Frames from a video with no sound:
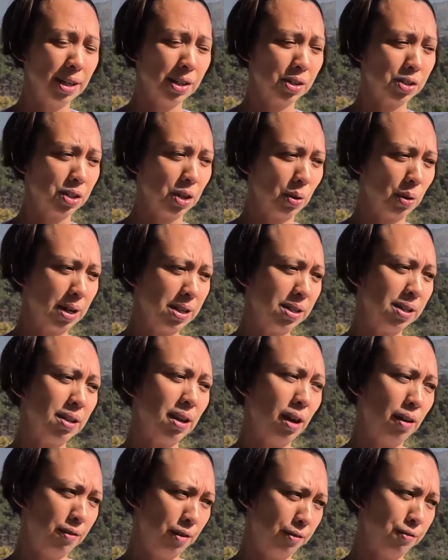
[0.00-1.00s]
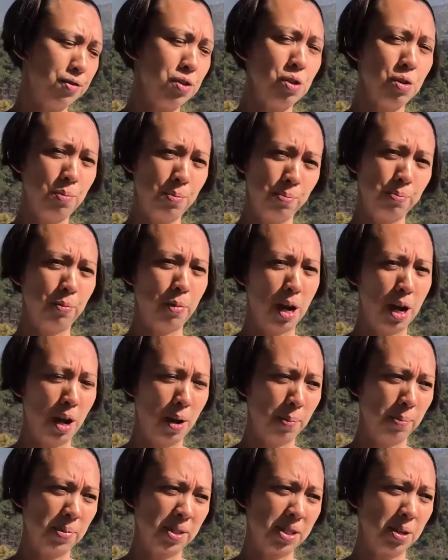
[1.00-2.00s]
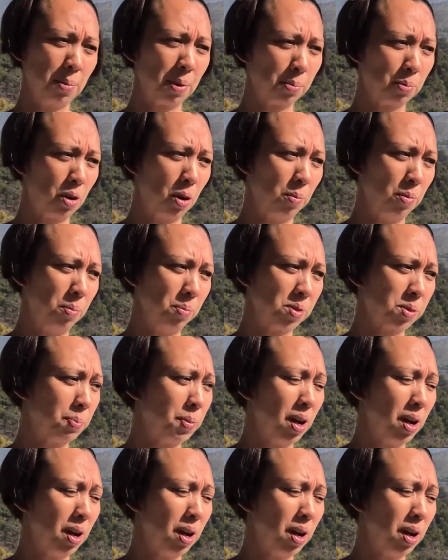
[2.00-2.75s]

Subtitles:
so I did have a few stomach problems,